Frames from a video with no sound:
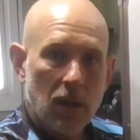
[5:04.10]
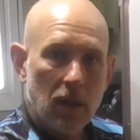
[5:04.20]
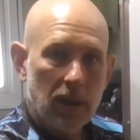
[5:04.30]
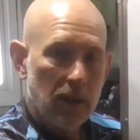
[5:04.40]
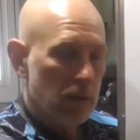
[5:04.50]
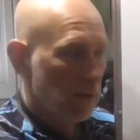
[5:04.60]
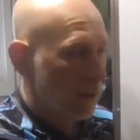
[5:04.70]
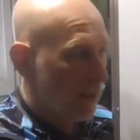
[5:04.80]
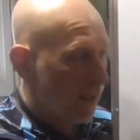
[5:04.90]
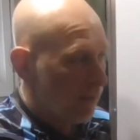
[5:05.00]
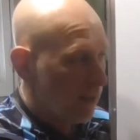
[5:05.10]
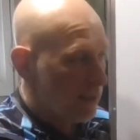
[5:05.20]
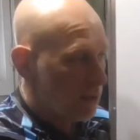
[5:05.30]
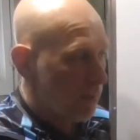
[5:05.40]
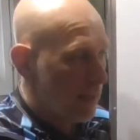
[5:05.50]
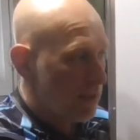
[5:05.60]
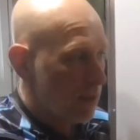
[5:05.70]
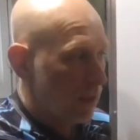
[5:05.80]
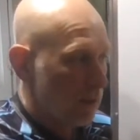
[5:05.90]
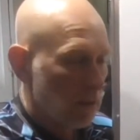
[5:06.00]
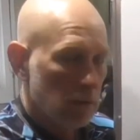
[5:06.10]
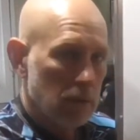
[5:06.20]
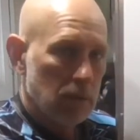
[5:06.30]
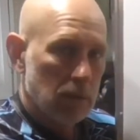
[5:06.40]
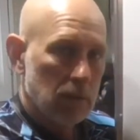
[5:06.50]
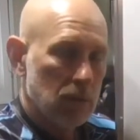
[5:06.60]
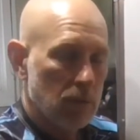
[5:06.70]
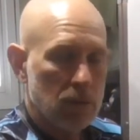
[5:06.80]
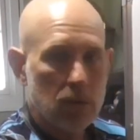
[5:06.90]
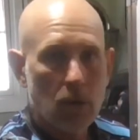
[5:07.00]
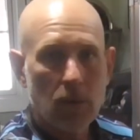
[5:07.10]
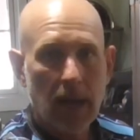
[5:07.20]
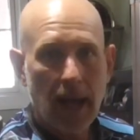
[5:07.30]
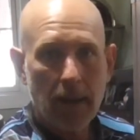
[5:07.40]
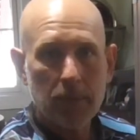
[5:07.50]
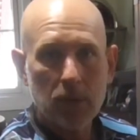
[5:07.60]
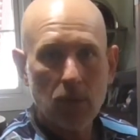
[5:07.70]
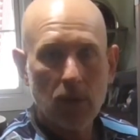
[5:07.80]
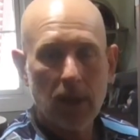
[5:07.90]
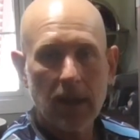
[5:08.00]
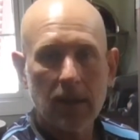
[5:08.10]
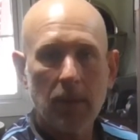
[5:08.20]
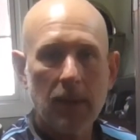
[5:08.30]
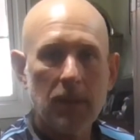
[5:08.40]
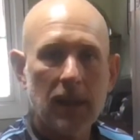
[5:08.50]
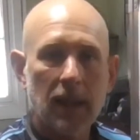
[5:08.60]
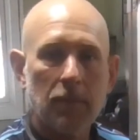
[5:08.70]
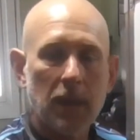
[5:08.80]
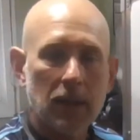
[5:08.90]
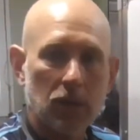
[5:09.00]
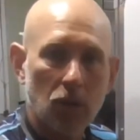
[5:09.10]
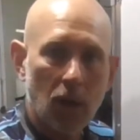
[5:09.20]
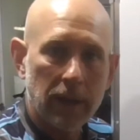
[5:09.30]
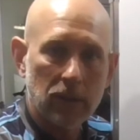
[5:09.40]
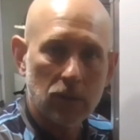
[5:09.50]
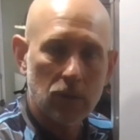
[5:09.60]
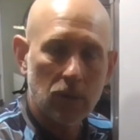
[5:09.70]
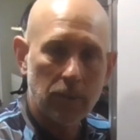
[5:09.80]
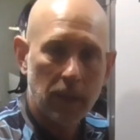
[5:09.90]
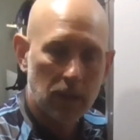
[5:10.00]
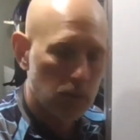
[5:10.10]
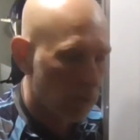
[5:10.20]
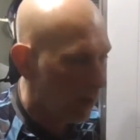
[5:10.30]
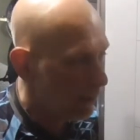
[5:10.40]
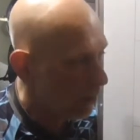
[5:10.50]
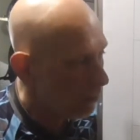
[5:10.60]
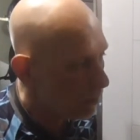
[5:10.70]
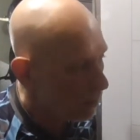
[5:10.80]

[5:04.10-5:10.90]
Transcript: here and have less spacing. so there's no gaps where they can maybe get a better grinder or a better rhino.